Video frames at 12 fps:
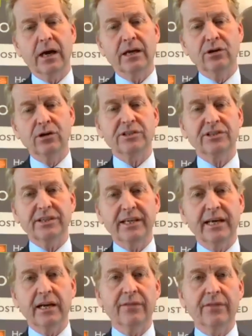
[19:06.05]
I looked at
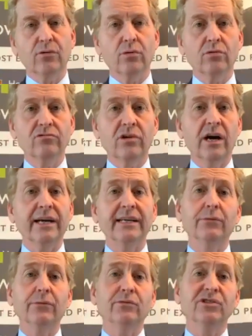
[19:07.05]
it and I thought, right,
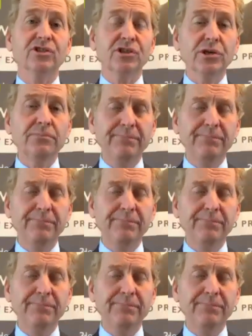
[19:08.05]
it was 2